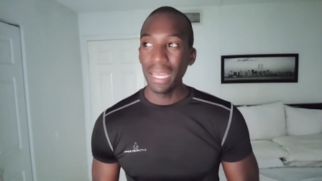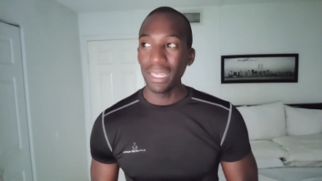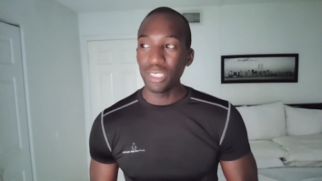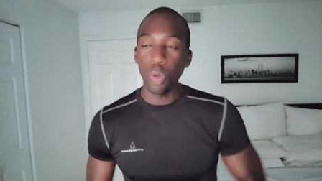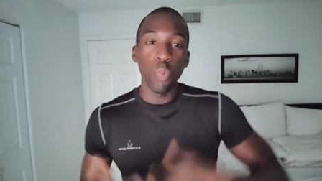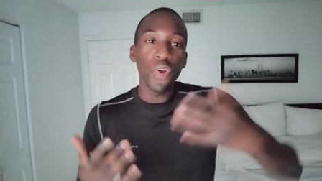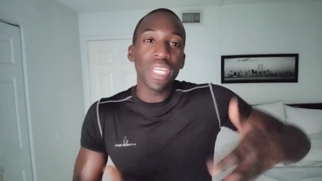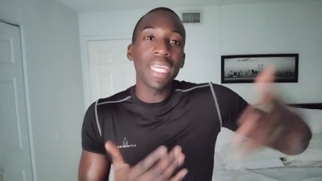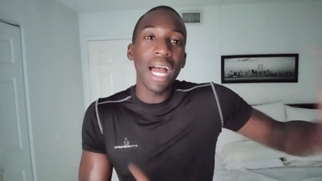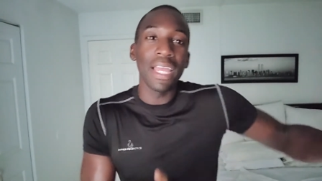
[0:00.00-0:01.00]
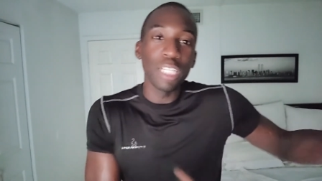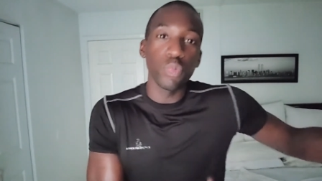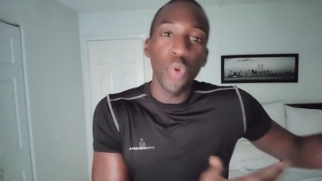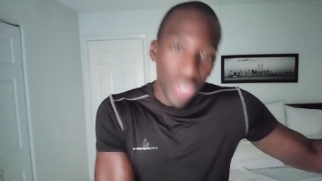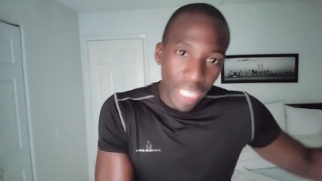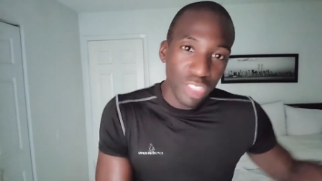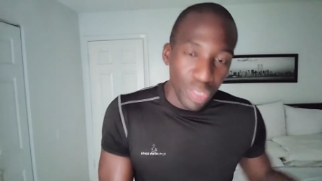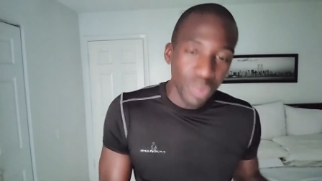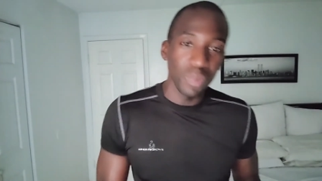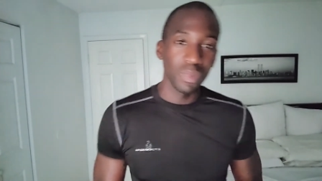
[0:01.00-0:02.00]
So working out is working
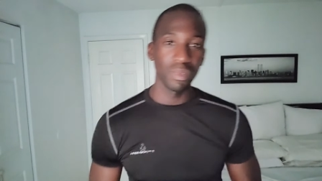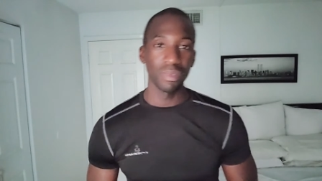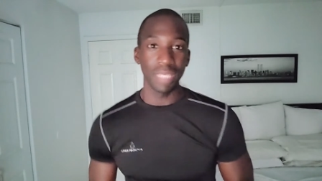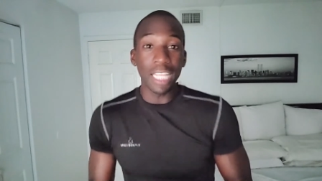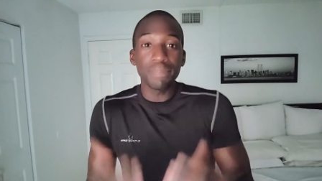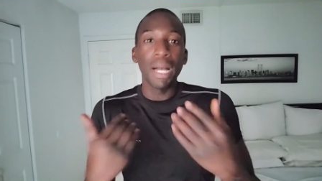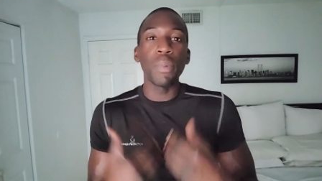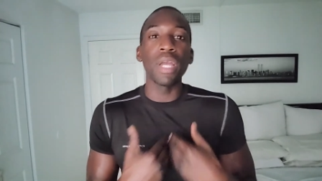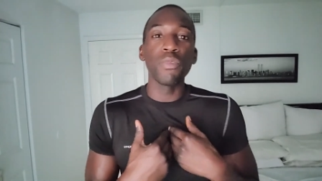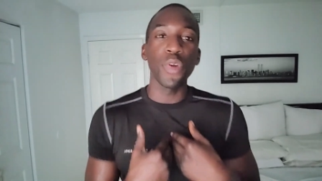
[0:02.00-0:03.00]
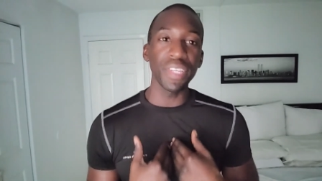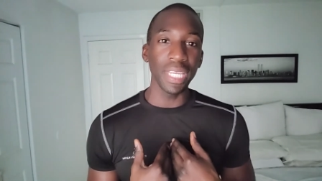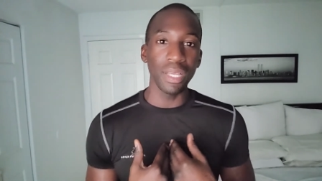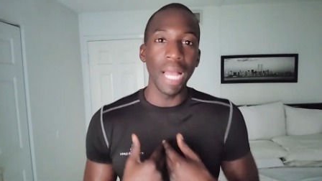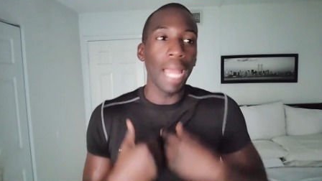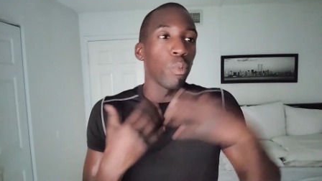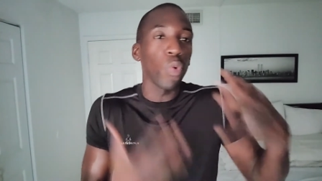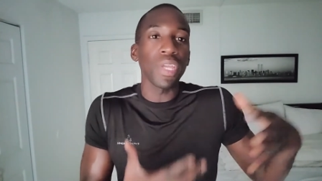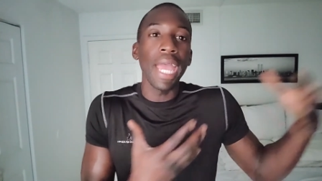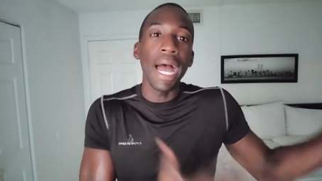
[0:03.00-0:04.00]
too. That's my way of working. I
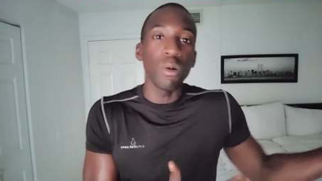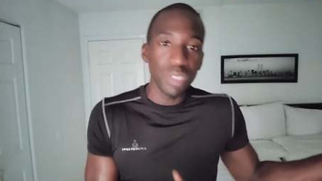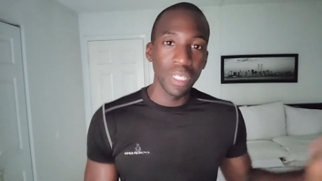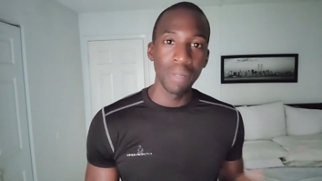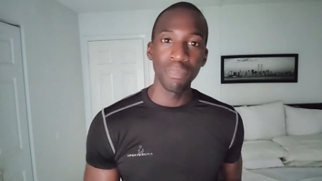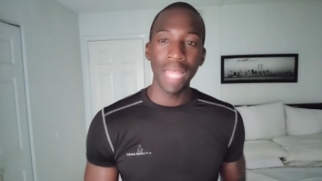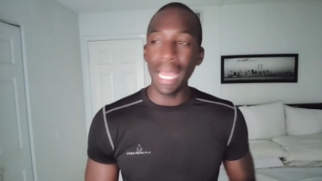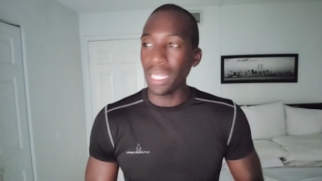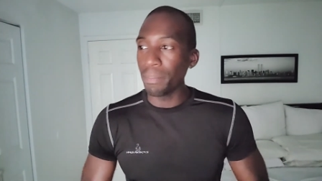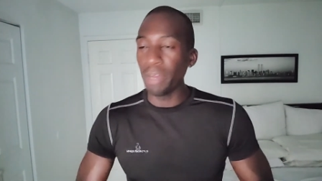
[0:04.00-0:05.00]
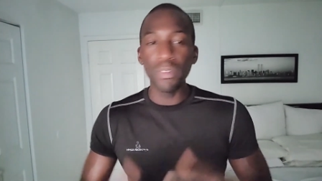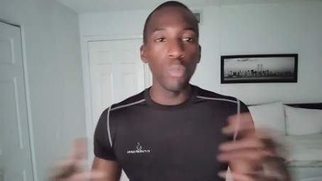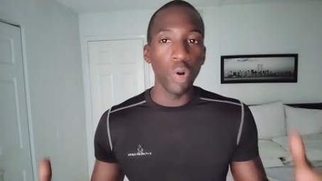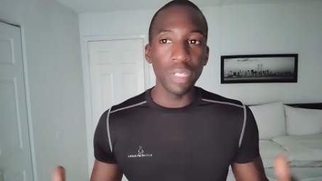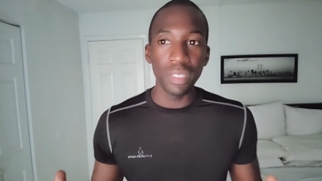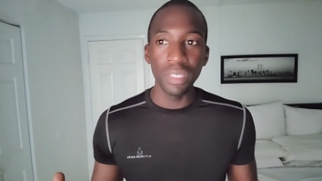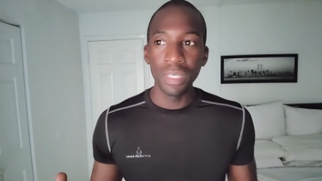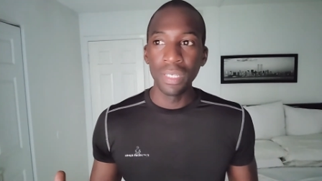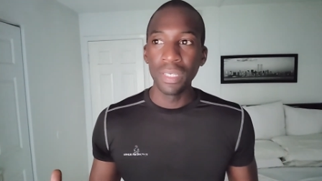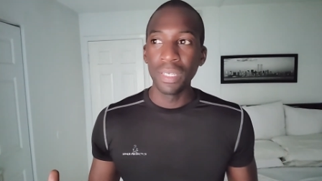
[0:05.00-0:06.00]
work out. I get up every morning
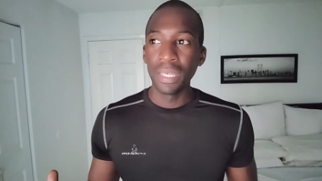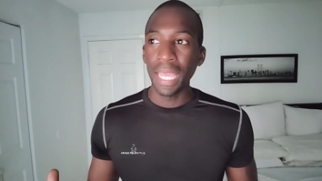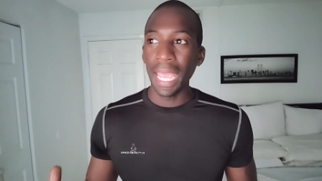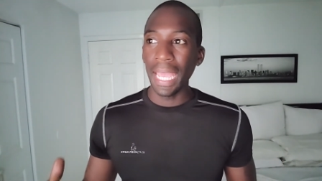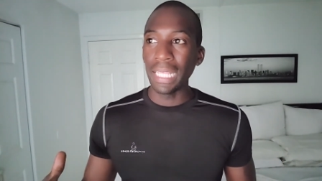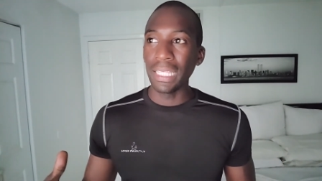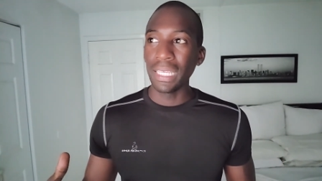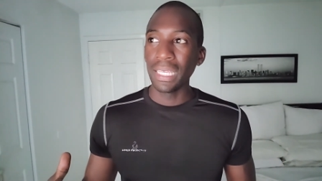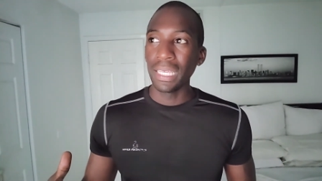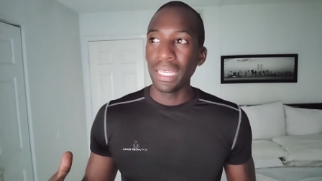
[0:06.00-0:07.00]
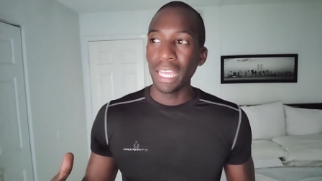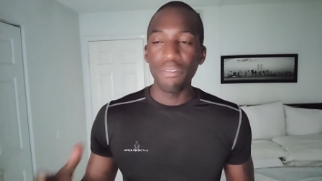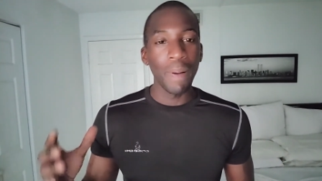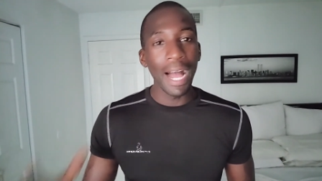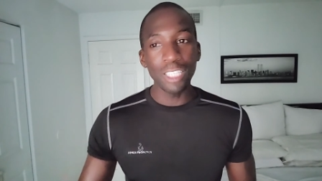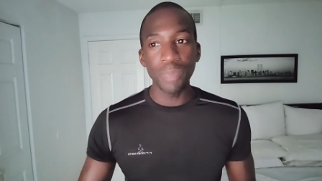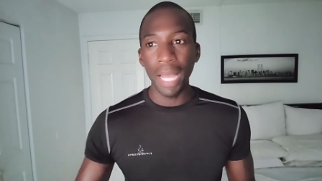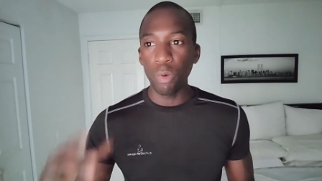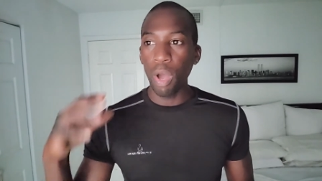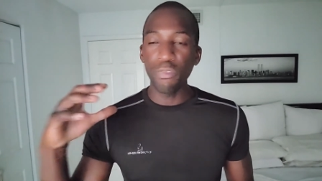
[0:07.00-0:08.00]
and if possible, I
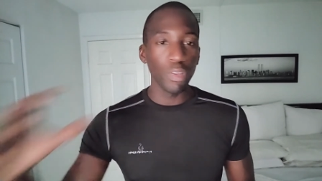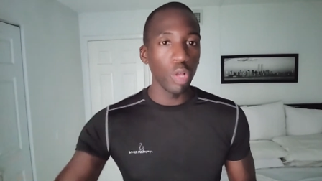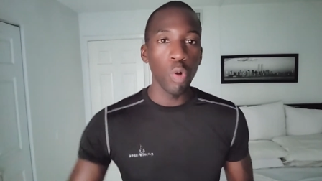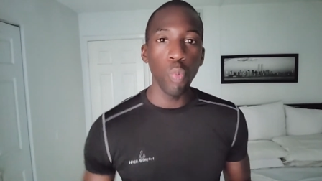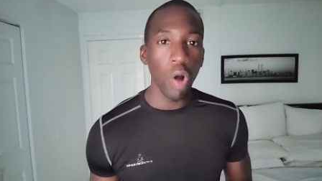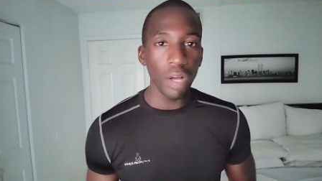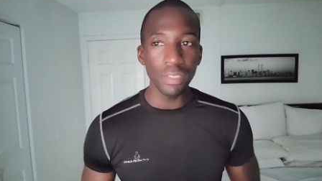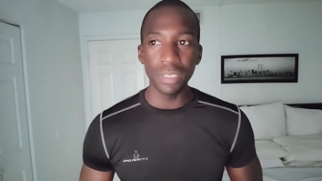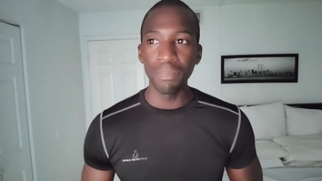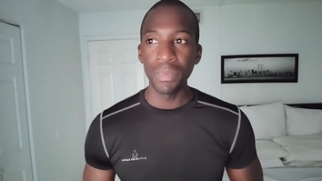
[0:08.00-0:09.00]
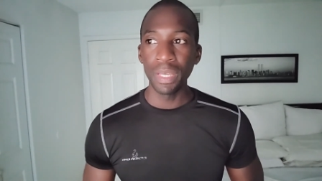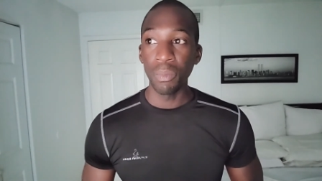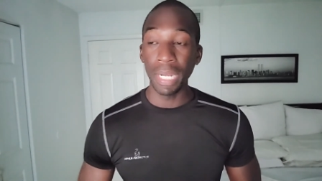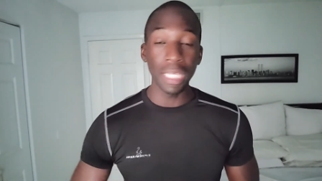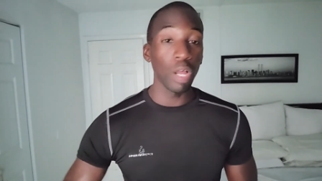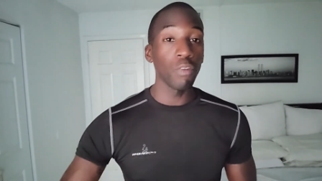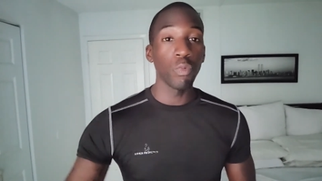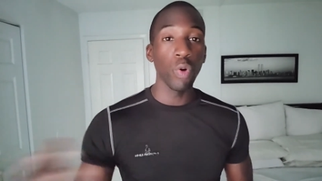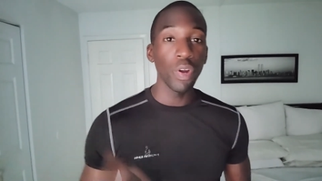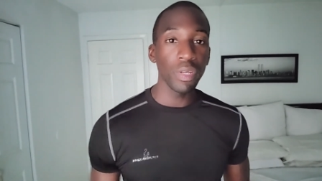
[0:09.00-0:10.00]
go out for long walks. When I get off
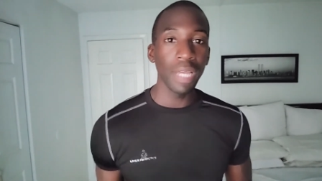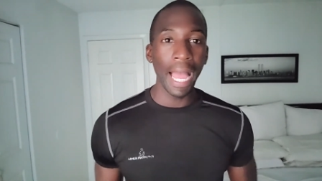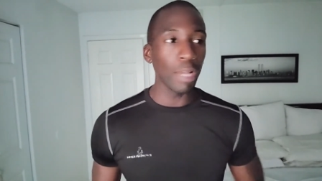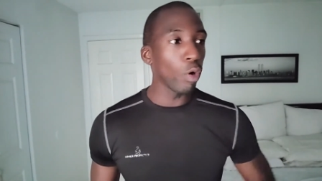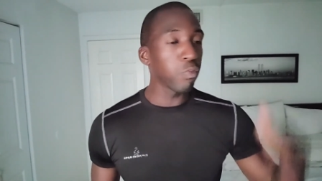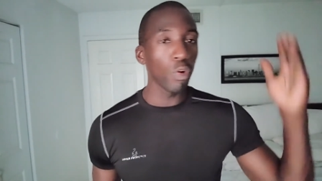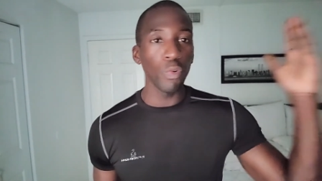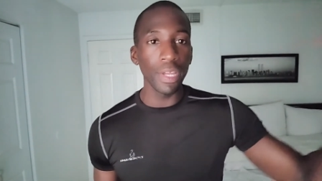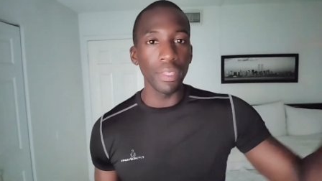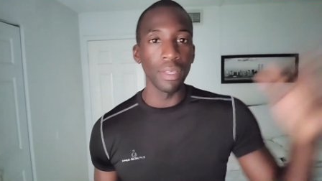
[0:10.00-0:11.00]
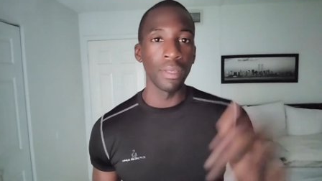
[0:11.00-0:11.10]
work, I go for a run.